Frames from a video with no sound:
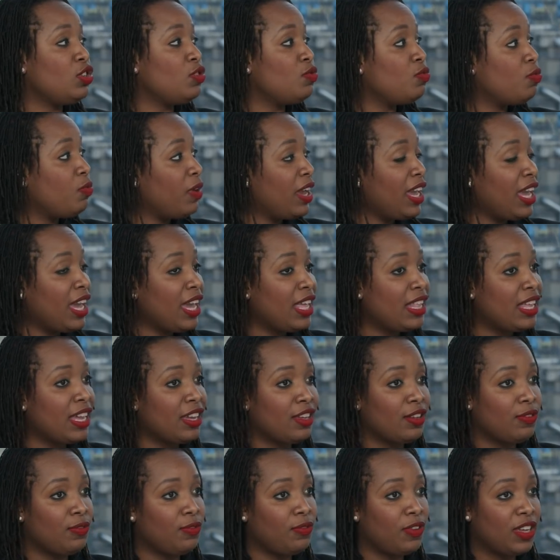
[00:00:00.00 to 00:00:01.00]
do you wear
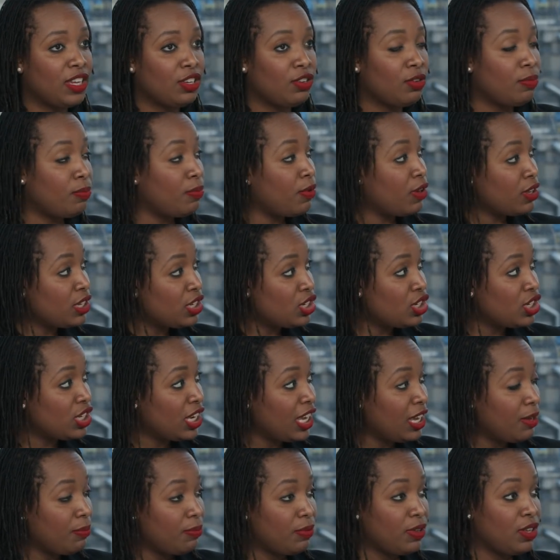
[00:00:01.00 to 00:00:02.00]
that can fit your body
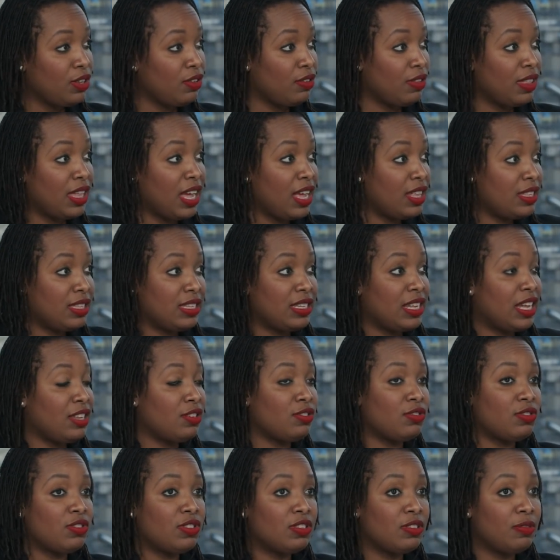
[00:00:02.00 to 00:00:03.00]
shape,
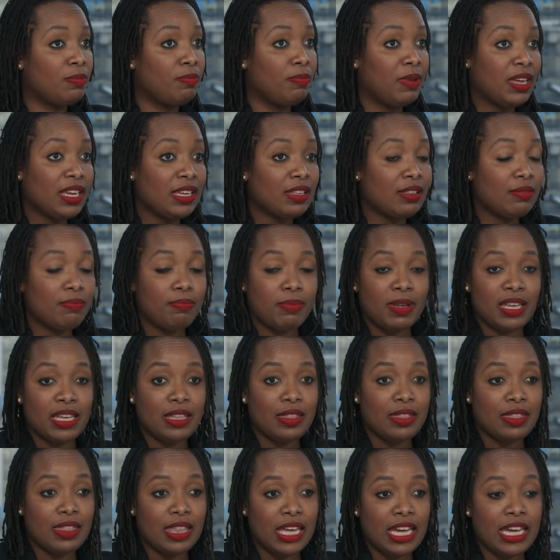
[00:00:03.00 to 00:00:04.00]
that's also a
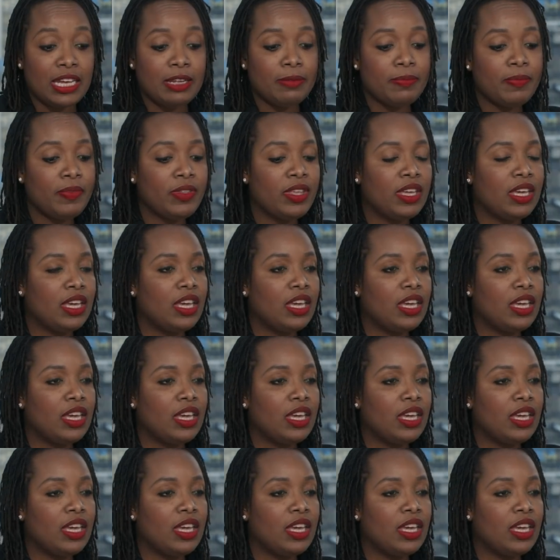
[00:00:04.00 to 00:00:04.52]
big thing.